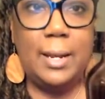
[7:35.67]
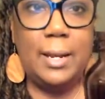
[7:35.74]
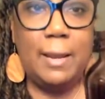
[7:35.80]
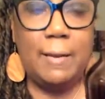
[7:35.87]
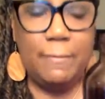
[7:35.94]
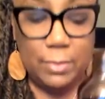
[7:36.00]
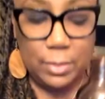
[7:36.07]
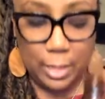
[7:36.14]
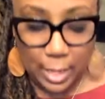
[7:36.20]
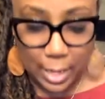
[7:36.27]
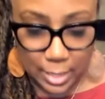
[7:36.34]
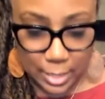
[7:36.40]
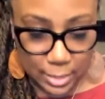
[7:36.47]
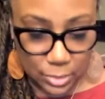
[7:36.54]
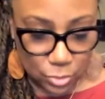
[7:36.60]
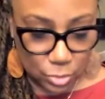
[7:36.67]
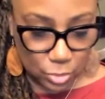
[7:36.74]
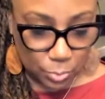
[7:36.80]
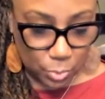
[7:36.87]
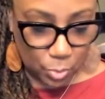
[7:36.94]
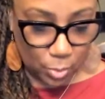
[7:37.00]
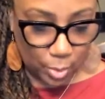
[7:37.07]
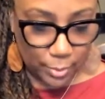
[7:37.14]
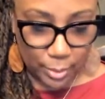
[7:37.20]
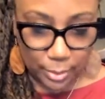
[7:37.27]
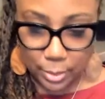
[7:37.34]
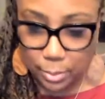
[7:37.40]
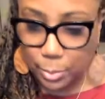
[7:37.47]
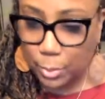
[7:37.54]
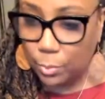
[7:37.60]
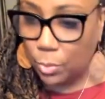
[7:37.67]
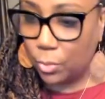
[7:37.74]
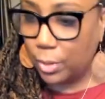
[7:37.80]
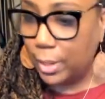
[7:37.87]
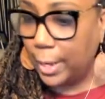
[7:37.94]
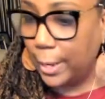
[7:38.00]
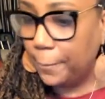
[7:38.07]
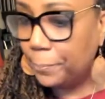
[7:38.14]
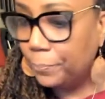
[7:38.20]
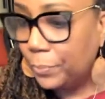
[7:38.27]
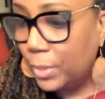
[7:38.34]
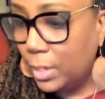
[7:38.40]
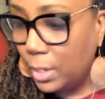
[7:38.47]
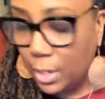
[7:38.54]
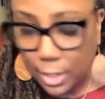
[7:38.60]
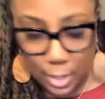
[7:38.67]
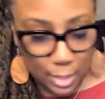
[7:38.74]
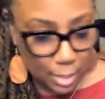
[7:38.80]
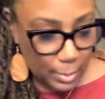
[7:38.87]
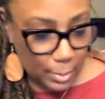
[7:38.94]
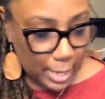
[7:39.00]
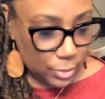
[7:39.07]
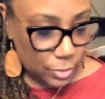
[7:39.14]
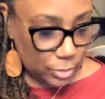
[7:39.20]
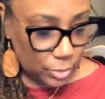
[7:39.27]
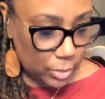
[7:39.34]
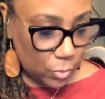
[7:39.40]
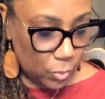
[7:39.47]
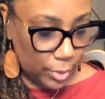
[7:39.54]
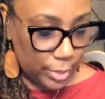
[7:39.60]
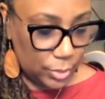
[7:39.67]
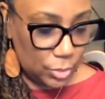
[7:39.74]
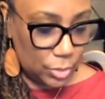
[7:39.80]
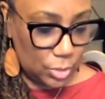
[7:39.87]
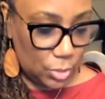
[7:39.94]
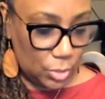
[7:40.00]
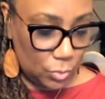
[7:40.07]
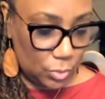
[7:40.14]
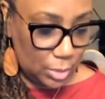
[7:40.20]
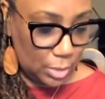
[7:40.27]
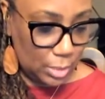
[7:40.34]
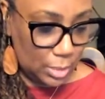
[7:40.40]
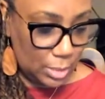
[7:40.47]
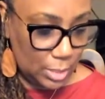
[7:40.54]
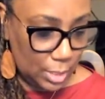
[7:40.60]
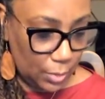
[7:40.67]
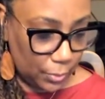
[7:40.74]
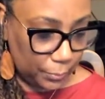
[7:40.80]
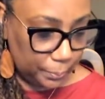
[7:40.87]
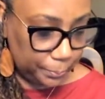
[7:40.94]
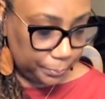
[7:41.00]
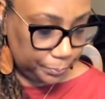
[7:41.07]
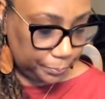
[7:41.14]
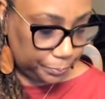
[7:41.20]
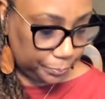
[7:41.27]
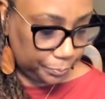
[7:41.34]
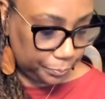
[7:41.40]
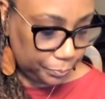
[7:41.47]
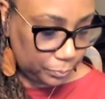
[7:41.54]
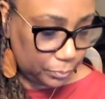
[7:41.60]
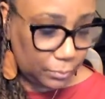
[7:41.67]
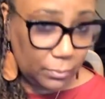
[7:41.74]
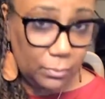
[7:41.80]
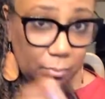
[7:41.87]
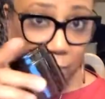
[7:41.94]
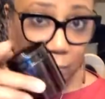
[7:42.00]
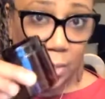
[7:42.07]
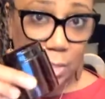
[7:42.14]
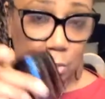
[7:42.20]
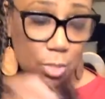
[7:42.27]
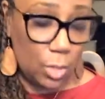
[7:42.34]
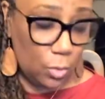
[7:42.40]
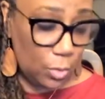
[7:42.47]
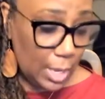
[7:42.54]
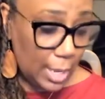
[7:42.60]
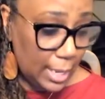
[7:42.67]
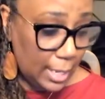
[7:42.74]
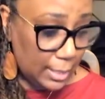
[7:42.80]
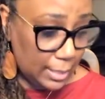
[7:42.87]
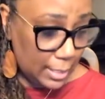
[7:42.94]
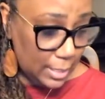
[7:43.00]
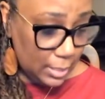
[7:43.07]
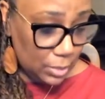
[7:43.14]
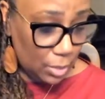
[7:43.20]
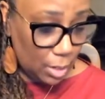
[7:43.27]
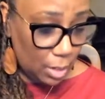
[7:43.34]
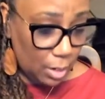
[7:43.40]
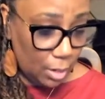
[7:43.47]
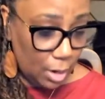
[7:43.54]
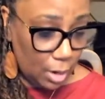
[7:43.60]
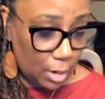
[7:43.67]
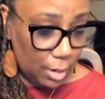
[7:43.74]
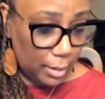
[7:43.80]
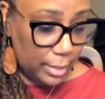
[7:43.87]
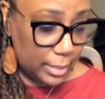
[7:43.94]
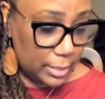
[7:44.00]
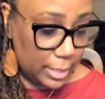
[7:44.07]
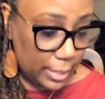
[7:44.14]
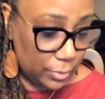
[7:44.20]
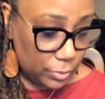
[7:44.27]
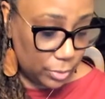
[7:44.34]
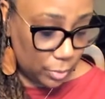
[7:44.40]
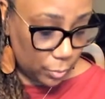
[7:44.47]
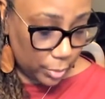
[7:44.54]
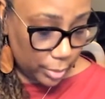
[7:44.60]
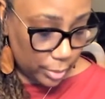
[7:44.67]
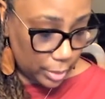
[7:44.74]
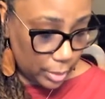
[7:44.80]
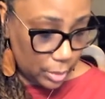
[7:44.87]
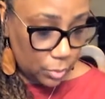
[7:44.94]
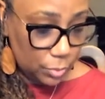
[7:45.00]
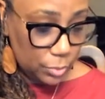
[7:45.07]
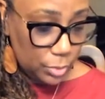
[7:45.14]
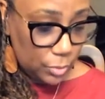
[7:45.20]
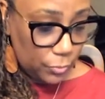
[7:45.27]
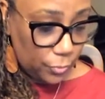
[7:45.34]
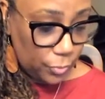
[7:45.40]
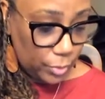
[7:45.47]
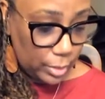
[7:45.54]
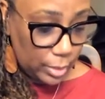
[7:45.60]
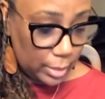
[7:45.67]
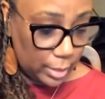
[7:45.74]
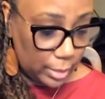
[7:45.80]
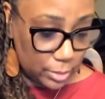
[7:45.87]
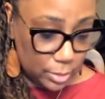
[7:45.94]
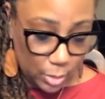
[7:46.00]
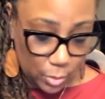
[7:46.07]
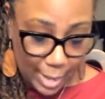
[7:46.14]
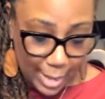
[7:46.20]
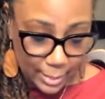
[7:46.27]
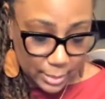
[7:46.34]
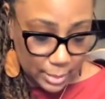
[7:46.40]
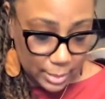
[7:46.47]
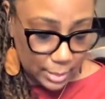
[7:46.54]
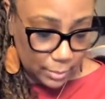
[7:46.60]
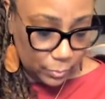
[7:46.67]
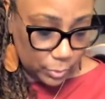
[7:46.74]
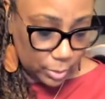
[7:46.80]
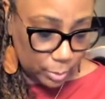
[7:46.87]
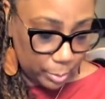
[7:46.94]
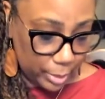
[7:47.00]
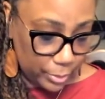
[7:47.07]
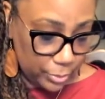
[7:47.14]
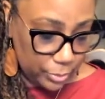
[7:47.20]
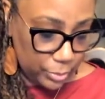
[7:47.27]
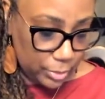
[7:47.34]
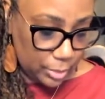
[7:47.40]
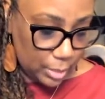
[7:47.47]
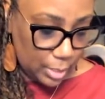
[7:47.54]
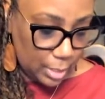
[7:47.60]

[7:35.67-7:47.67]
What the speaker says: And I feel like I need to just pour out a little bit more of that. And I'm actually going to use it in here. So these are our containers that we're going to use for the slow acting with the butters.